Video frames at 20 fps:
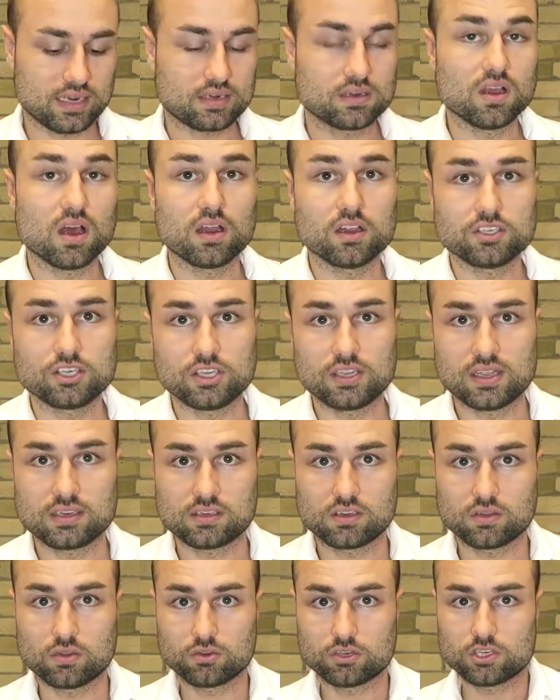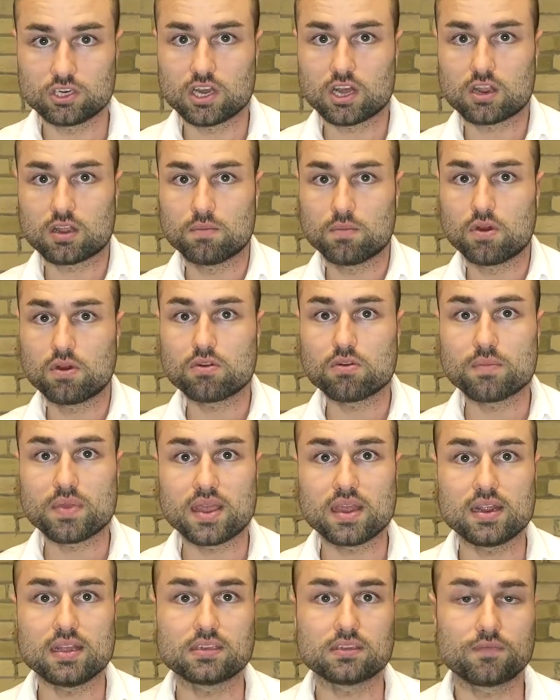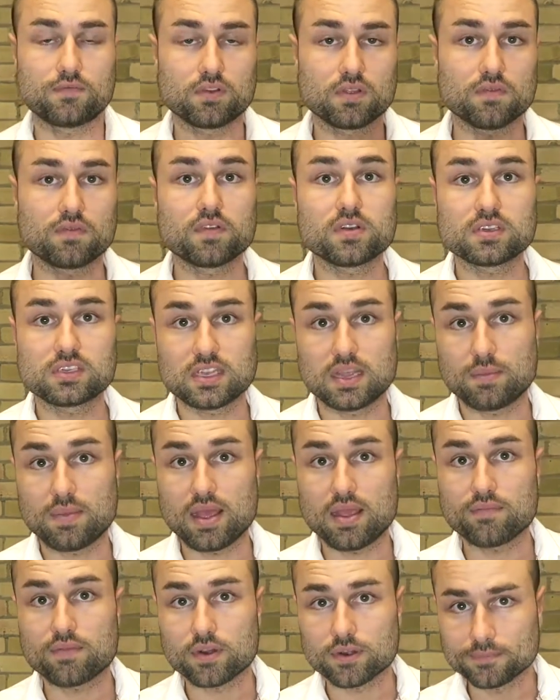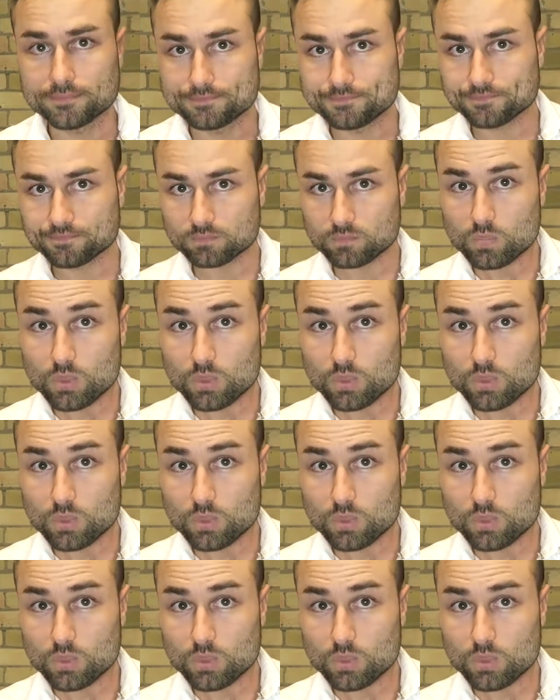technology that Satoshi Nakamoto made is, for the first time ever